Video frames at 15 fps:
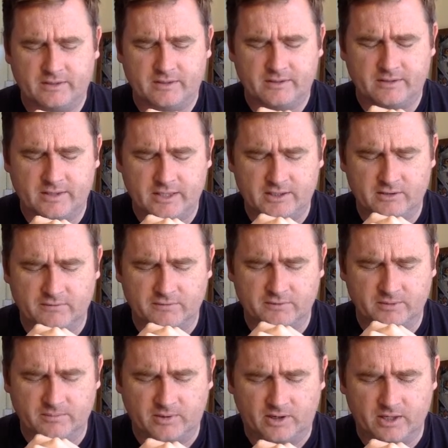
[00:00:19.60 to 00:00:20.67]
Thank you for
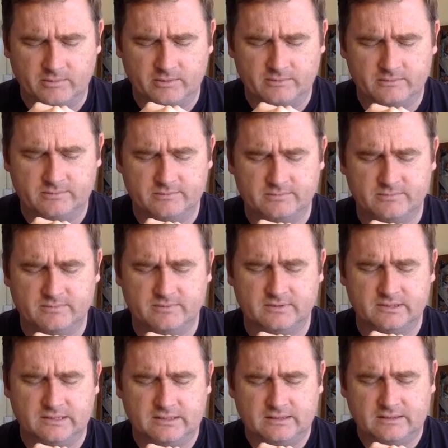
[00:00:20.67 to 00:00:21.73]
the Bible.
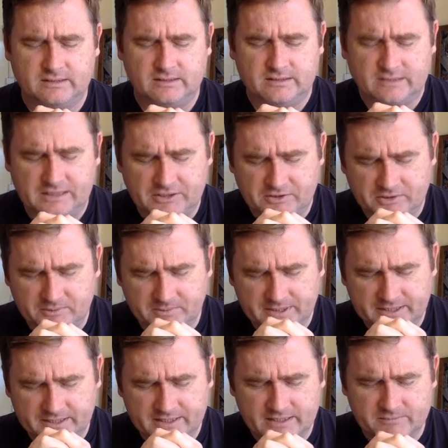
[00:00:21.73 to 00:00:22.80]
Thank you that we
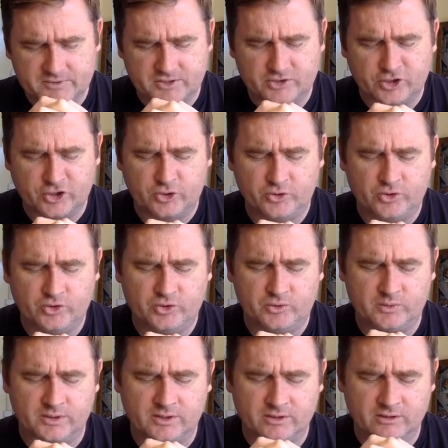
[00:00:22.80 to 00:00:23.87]
can come to know
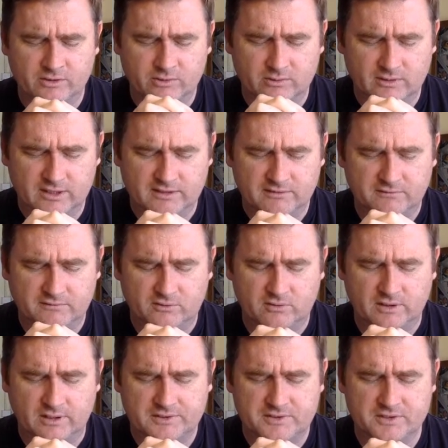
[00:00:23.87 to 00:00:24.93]
you and know your love for
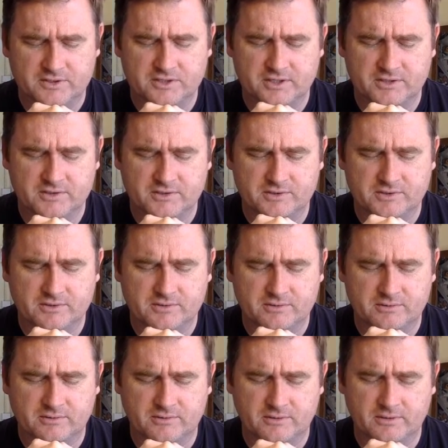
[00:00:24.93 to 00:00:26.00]
us in Jesus
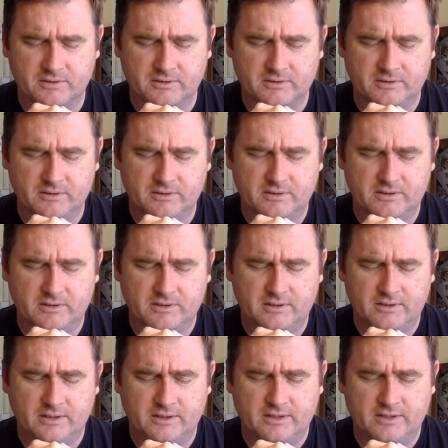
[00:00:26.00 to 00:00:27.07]
through it.
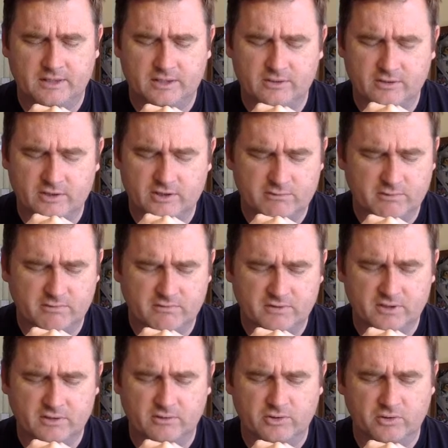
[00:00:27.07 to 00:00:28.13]
Thank you that you
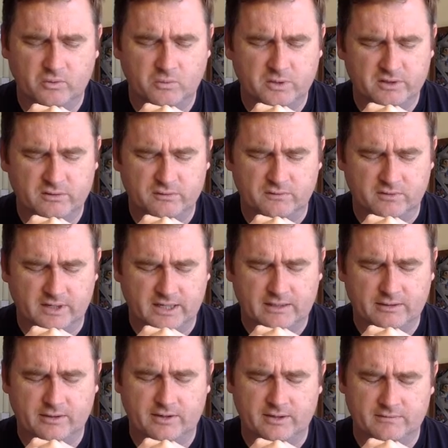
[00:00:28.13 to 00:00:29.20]
reveal your will for our
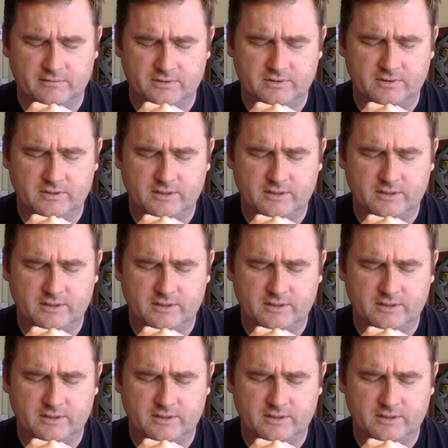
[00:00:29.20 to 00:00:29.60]
lives,